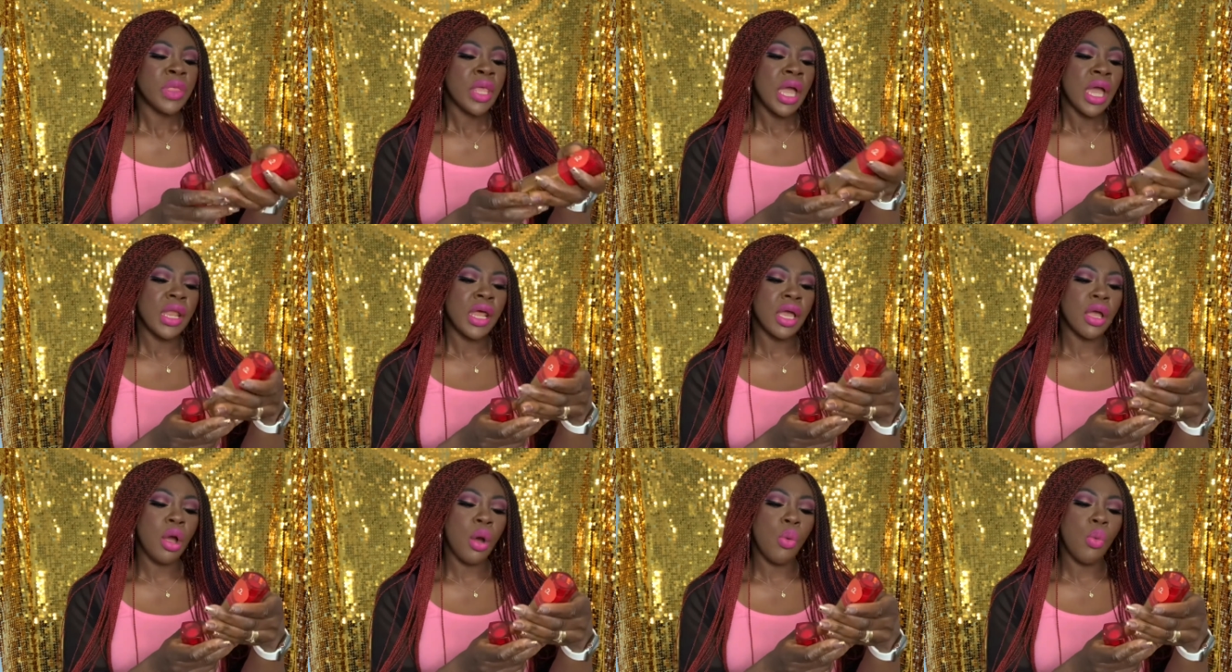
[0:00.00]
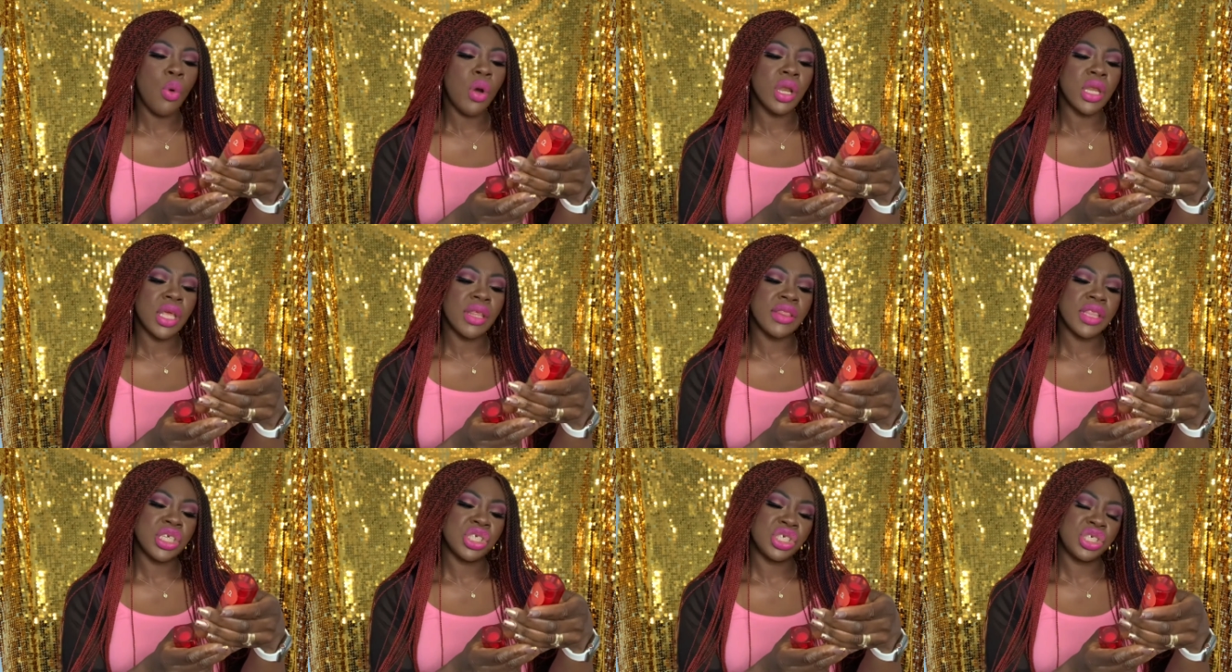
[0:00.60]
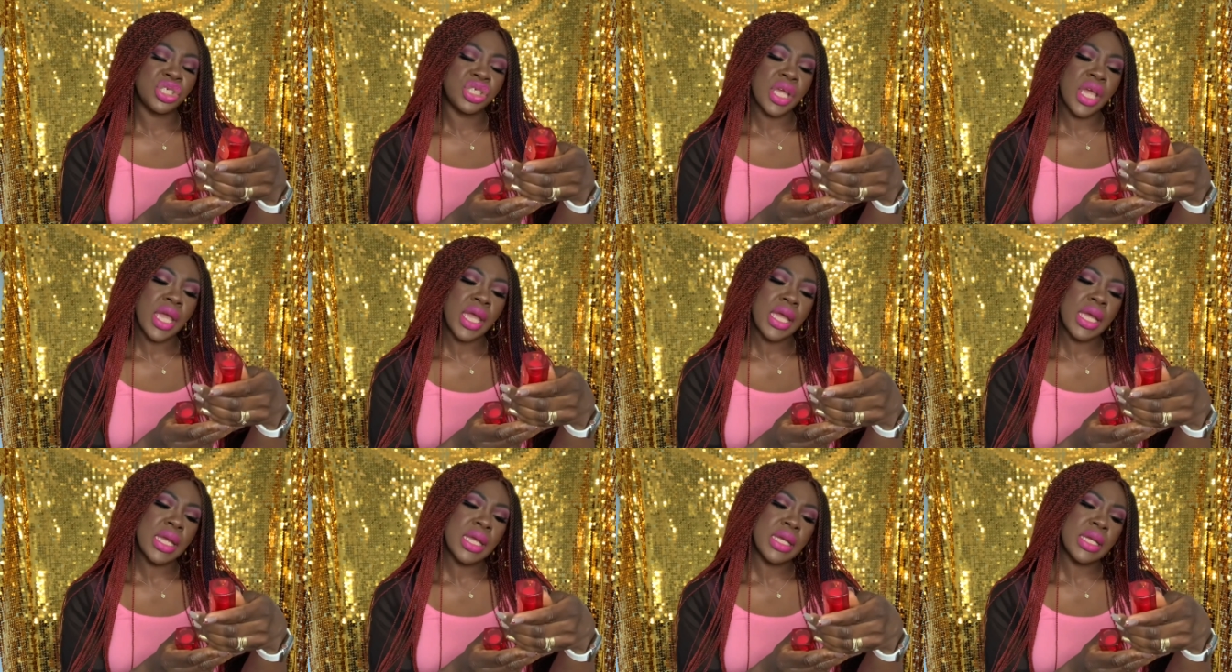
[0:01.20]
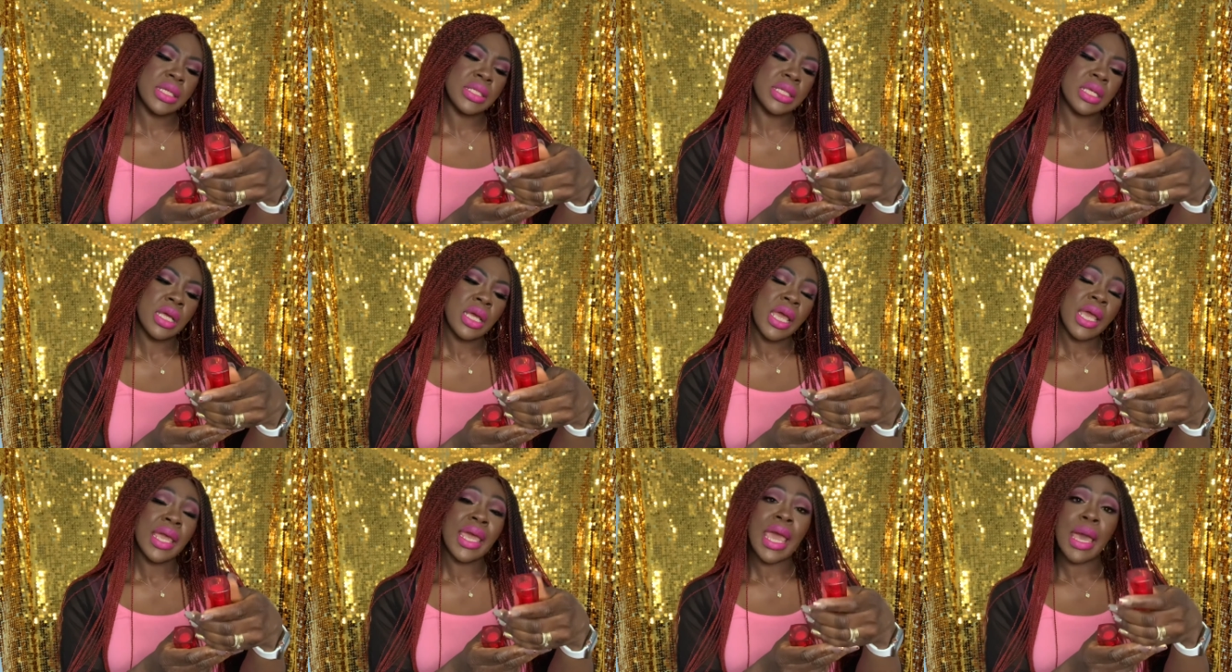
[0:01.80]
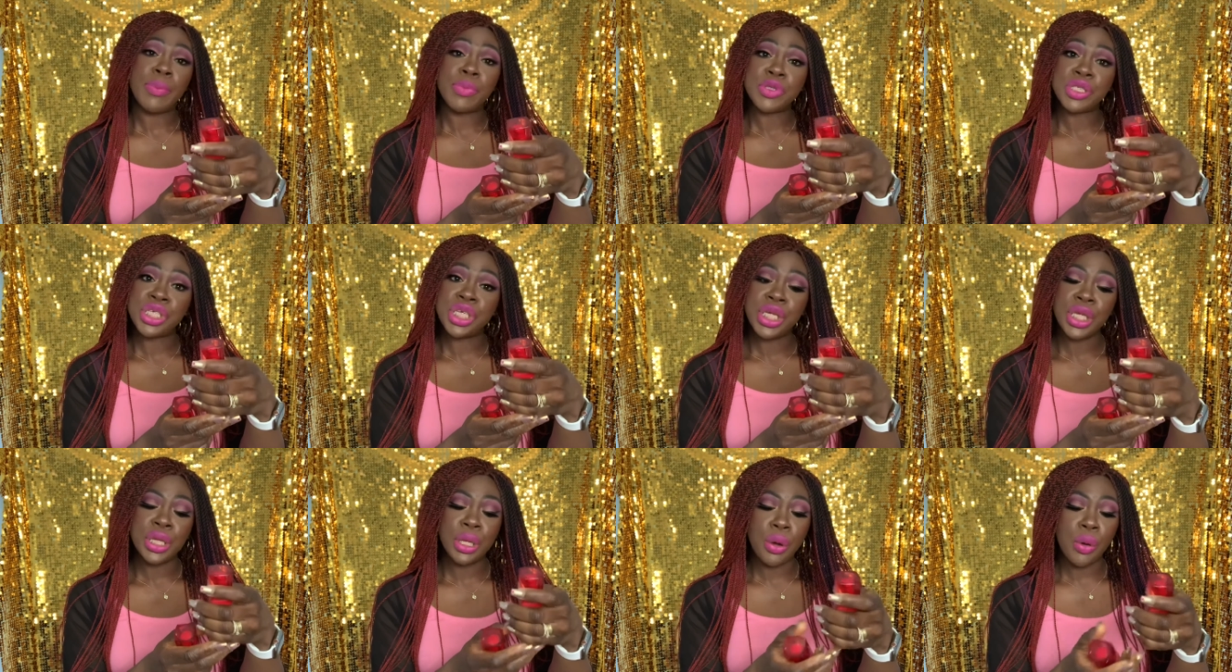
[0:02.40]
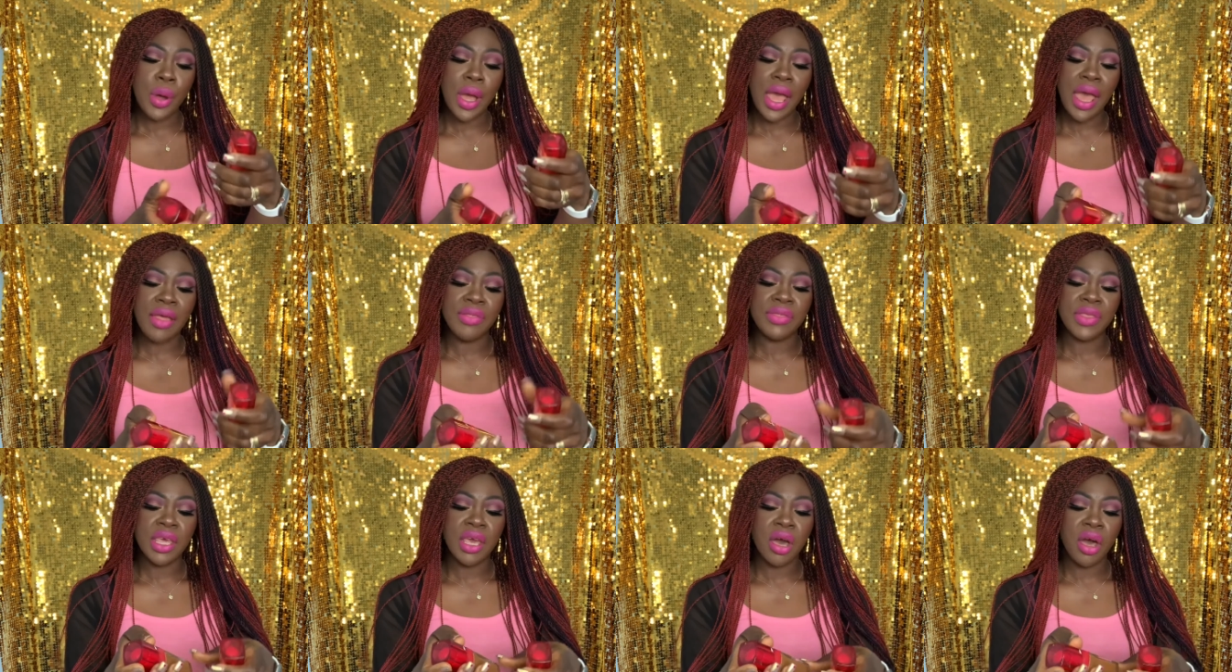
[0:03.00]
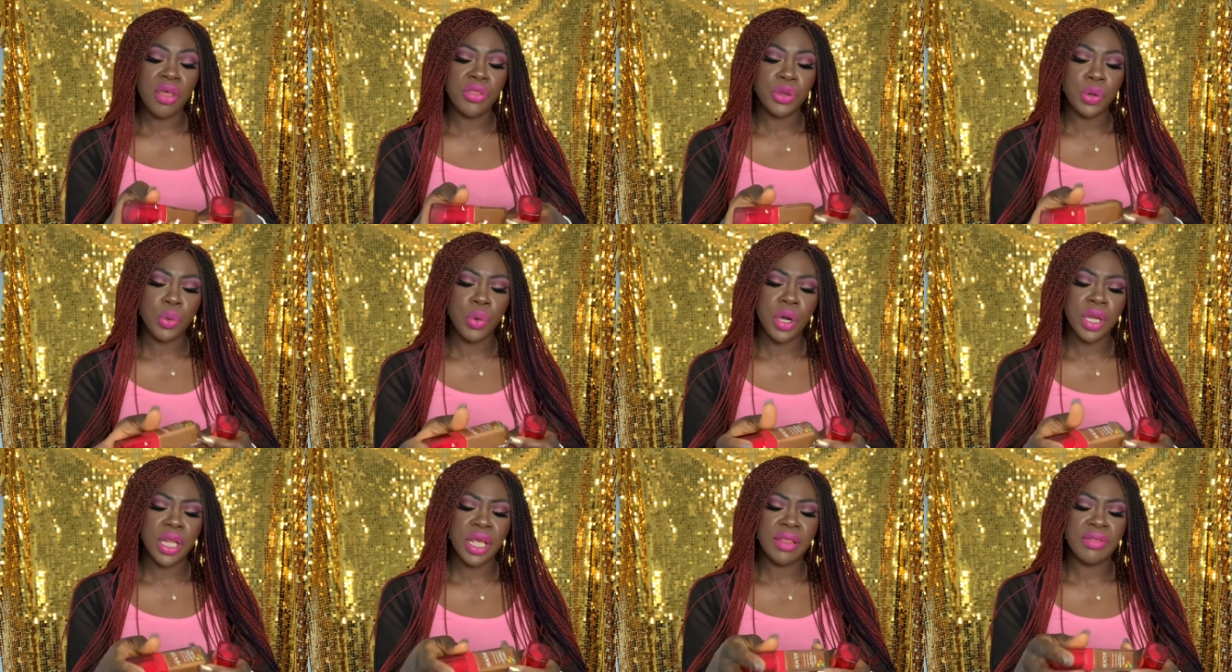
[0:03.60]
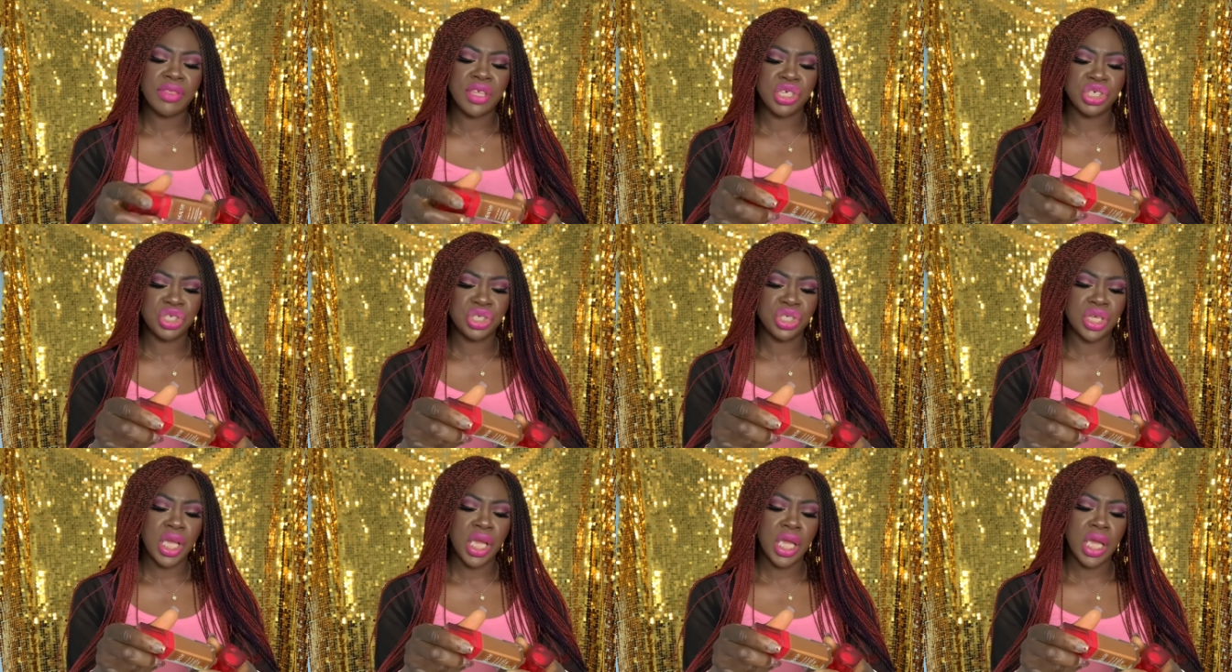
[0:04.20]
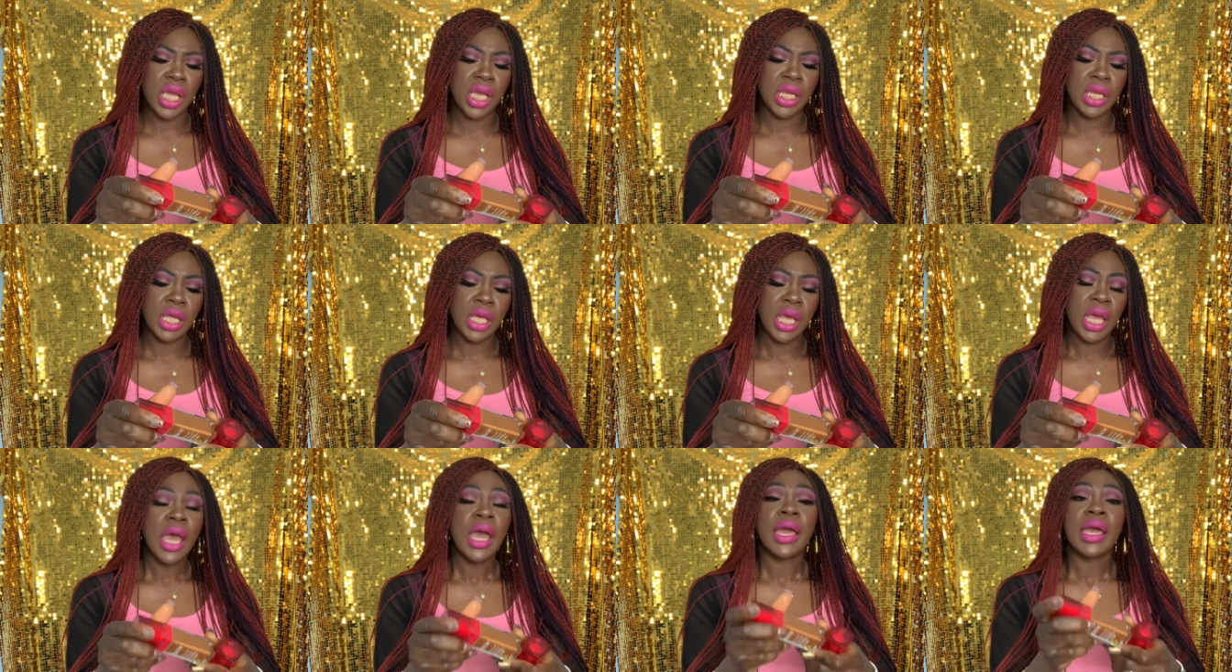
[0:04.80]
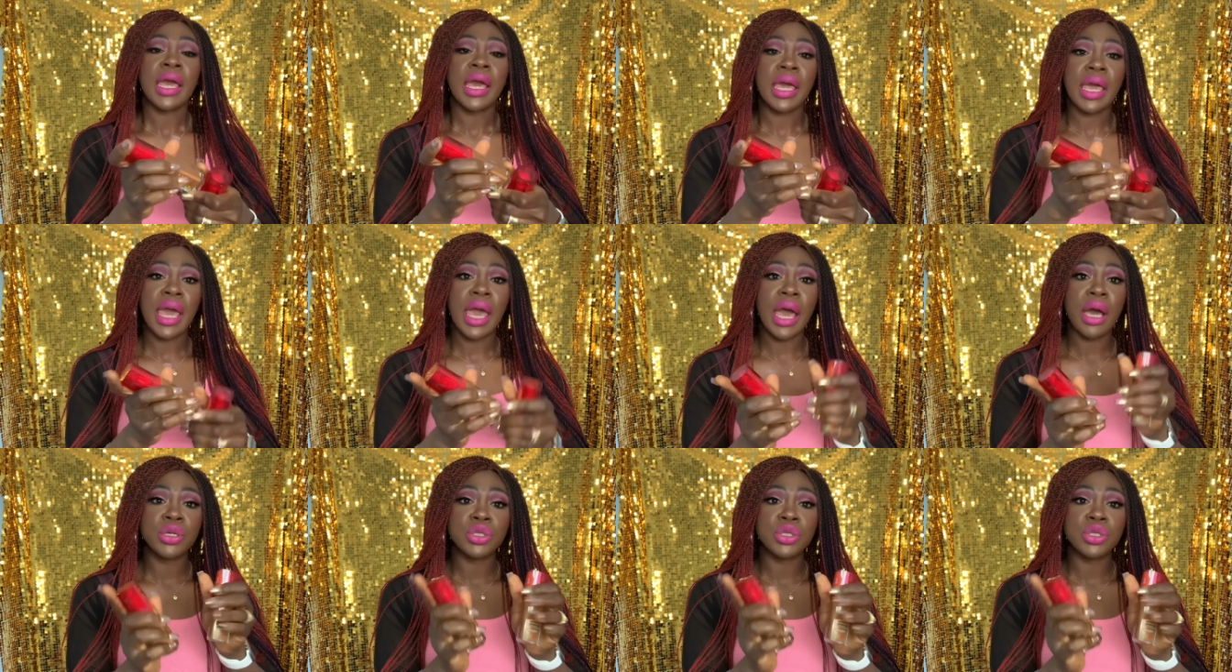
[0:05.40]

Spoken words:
and I got one in the shade Cappuccino and the other one in the shade Cacao.